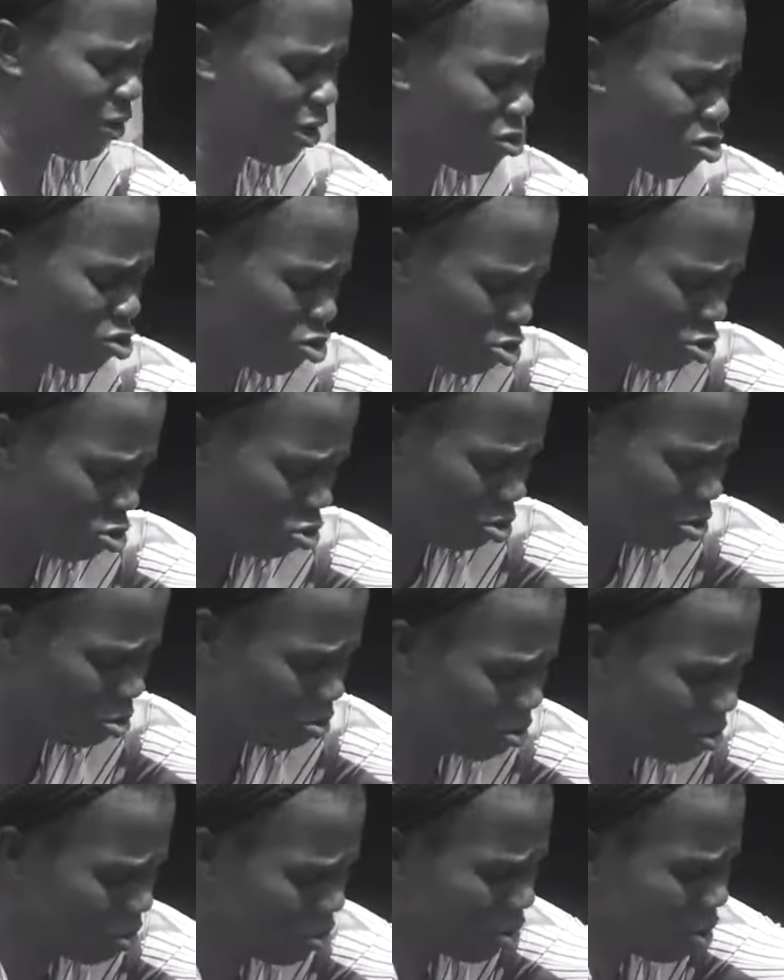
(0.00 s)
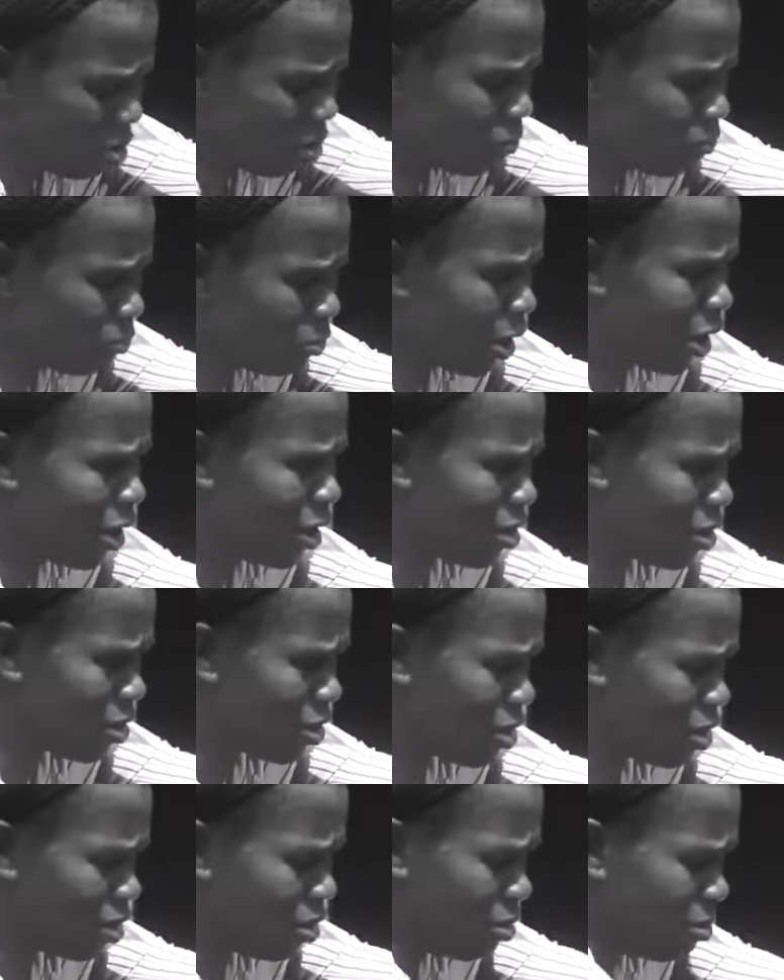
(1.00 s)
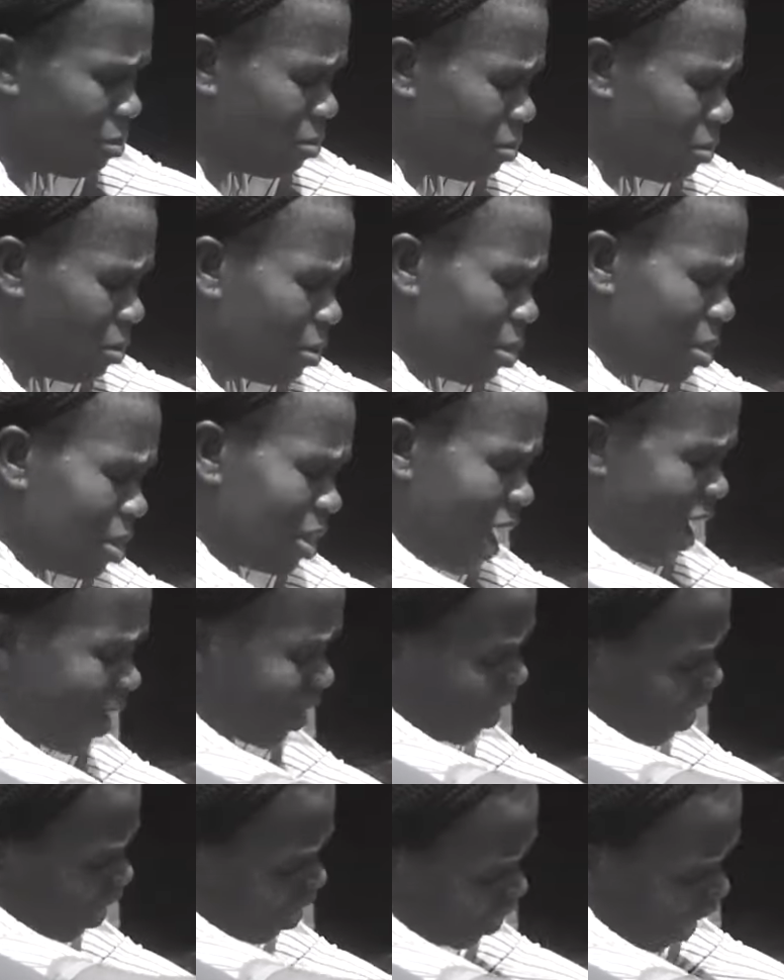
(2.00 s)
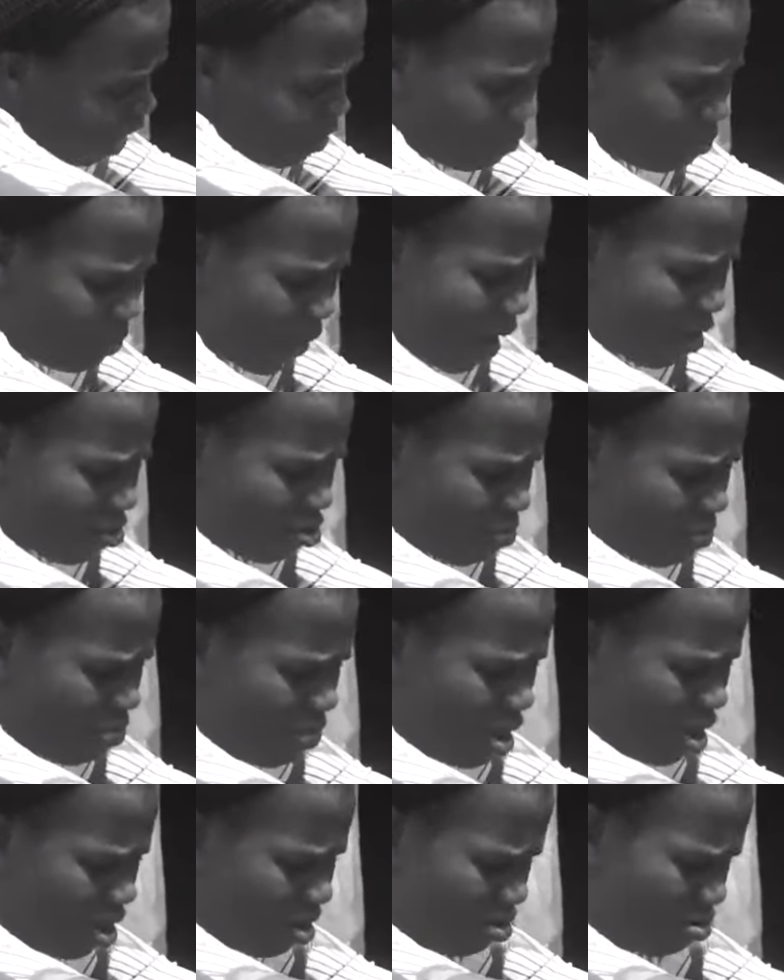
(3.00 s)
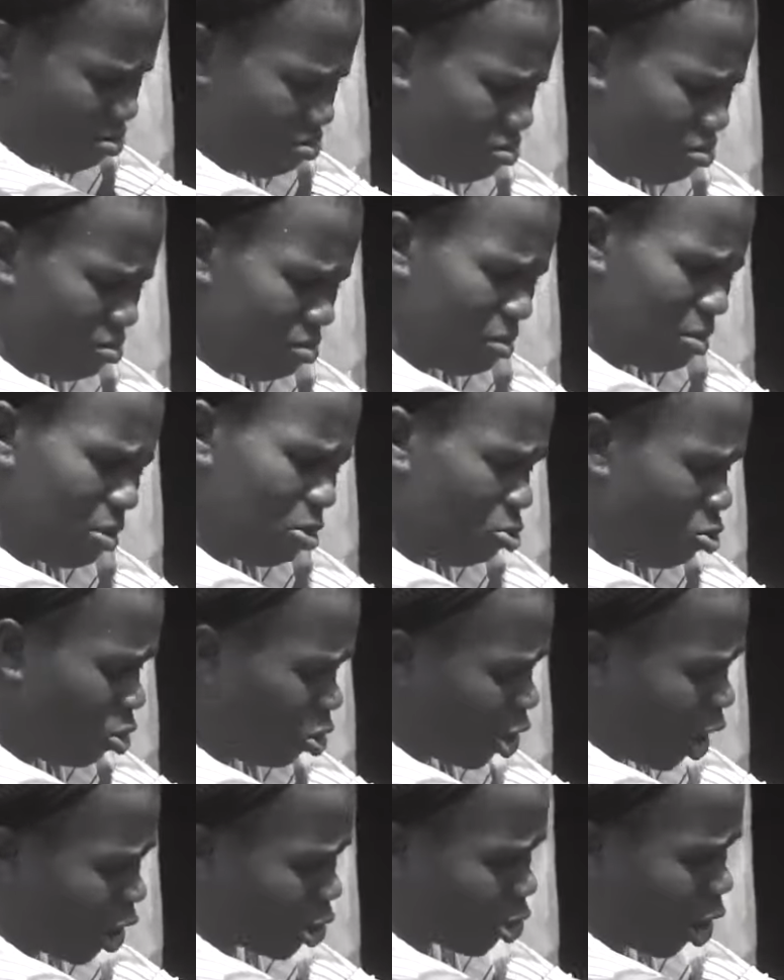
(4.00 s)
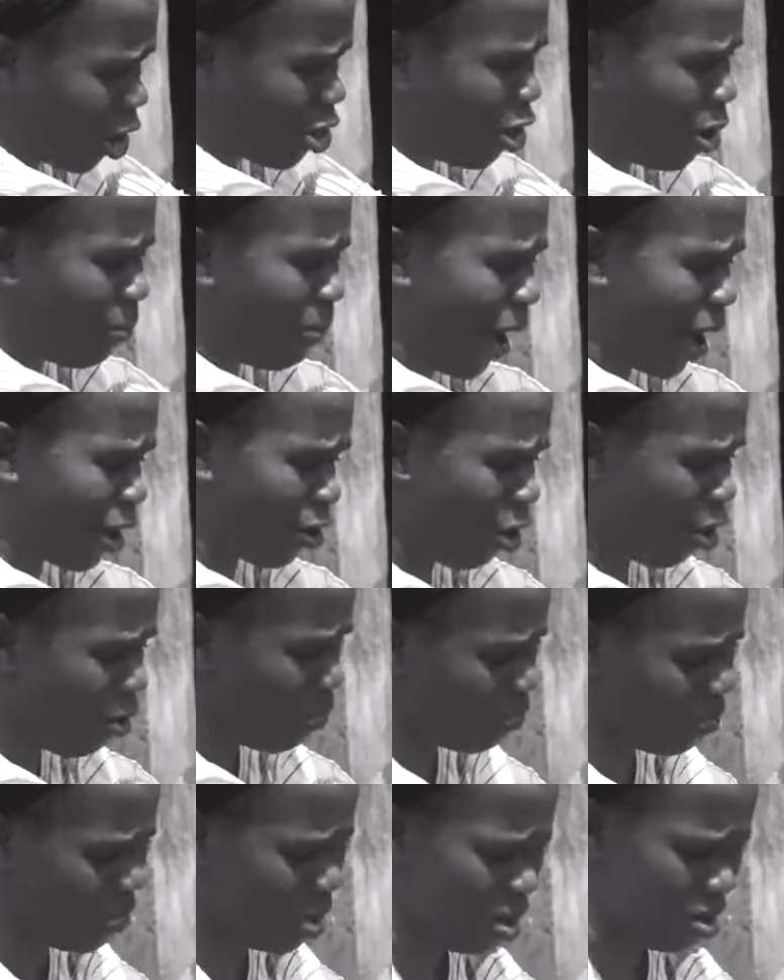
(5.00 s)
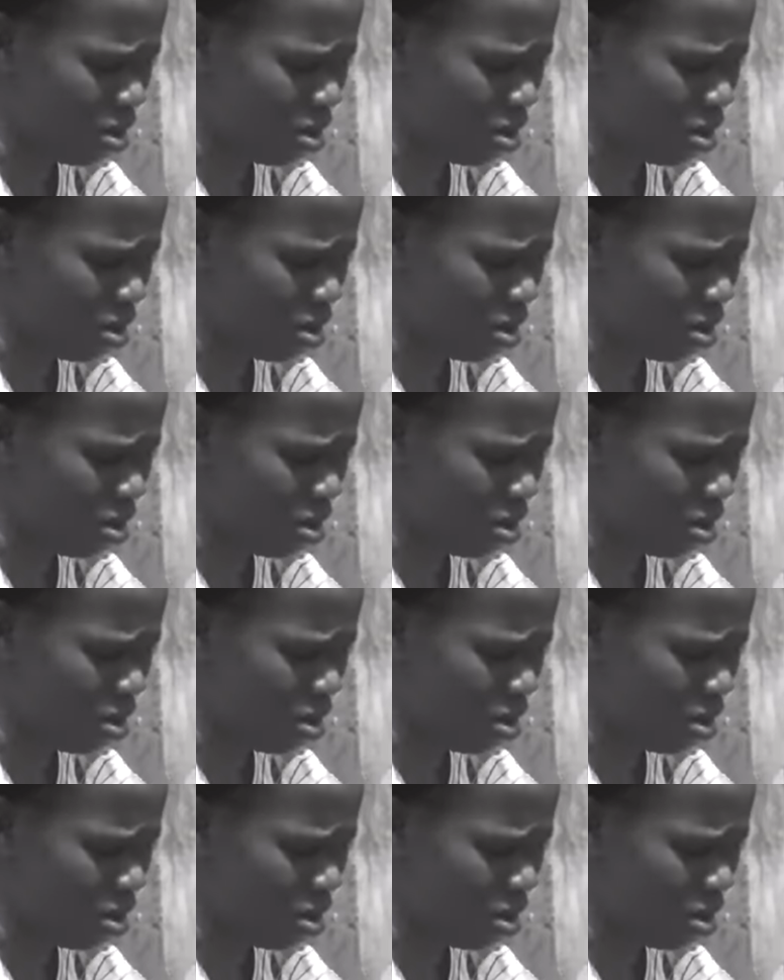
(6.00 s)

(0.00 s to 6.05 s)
bring to you. Please, take it and bless me. Do not turn your back on